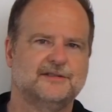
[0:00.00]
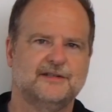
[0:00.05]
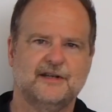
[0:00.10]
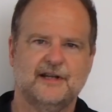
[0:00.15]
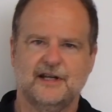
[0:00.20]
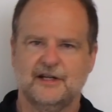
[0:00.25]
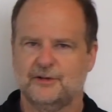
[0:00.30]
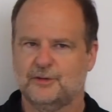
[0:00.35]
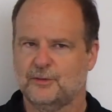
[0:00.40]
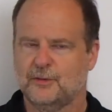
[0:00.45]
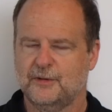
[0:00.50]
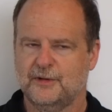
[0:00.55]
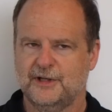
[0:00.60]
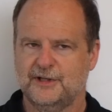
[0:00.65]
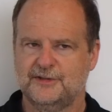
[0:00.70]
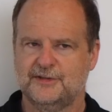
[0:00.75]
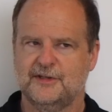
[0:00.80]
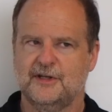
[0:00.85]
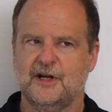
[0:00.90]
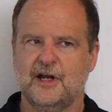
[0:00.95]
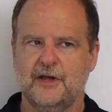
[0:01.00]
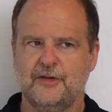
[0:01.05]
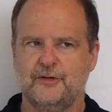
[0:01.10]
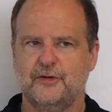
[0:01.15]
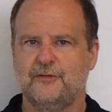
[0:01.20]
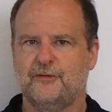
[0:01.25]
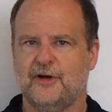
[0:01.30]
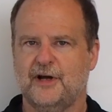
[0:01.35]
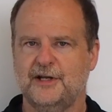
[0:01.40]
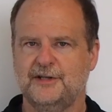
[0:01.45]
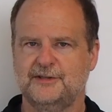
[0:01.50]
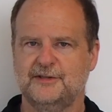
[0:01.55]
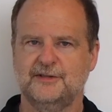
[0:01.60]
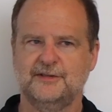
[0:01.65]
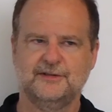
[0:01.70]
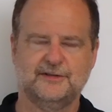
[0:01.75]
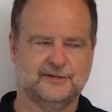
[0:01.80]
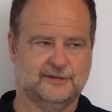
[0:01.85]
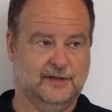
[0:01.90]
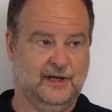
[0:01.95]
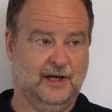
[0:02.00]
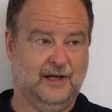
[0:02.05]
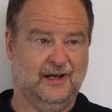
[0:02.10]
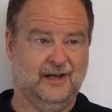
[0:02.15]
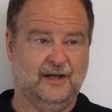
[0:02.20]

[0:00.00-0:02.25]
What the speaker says: and Androids and other devices,